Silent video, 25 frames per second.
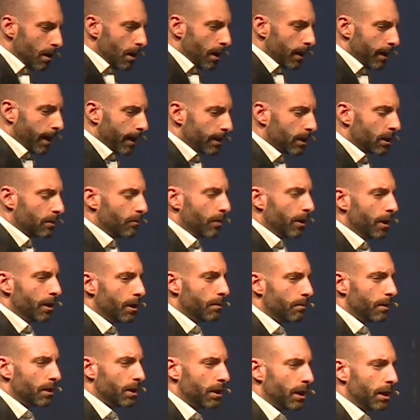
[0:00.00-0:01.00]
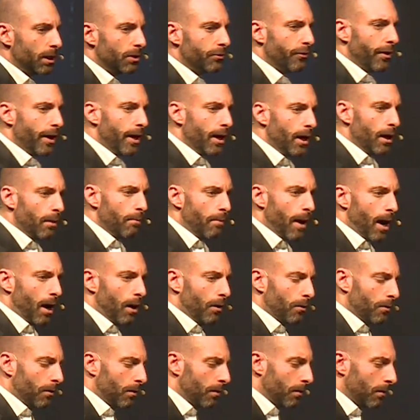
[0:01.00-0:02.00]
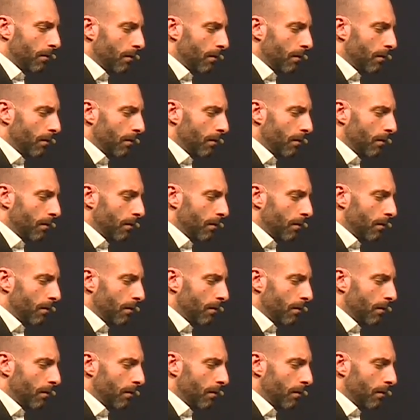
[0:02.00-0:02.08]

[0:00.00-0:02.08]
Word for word: Customer intimacy is really about,